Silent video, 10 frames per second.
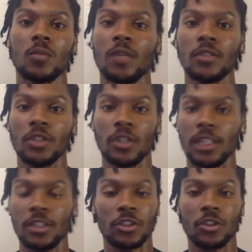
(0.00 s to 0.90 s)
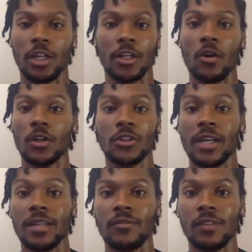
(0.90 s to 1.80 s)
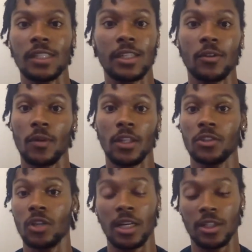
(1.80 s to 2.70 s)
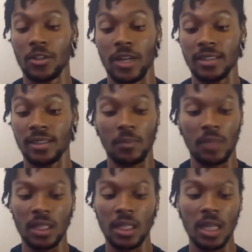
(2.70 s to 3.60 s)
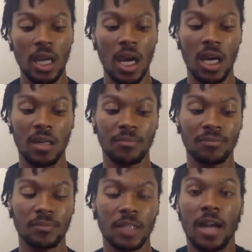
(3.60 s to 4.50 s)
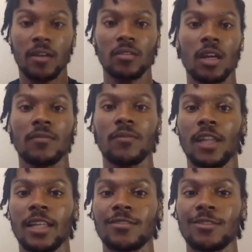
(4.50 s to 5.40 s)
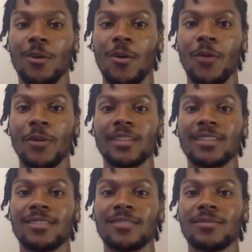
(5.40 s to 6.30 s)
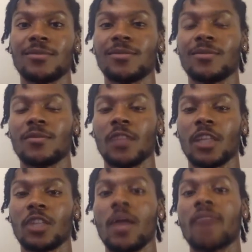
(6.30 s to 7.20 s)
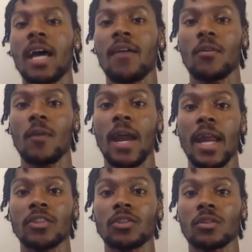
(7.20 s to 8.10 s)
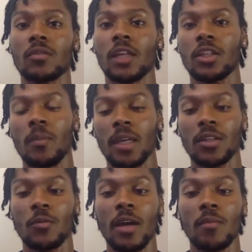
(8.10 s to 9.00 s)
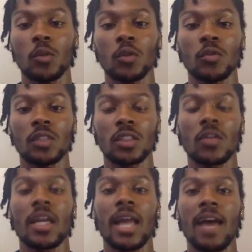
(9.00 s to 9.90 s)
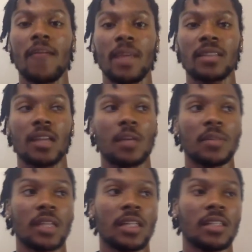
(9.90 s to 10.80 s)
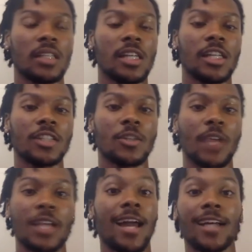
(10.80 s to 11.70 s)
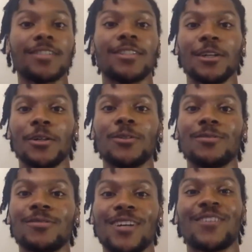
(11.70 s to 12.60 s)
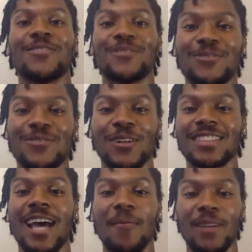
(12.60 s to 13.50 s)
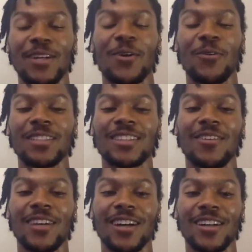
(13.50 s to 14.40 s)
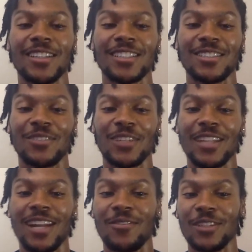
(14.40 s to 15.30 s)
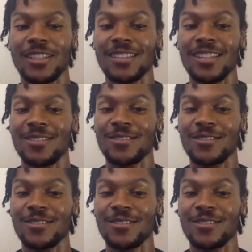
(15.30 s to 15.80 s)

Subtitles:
journey that you're trying to go on creatively, or whether you're trying to create something. I feel like don't always feel like you have to have the right answers or feel like you're making the right moves. It's okay to have mess ups, and it's okay not to know what's happening or what's going on, just to figure that out for yourself.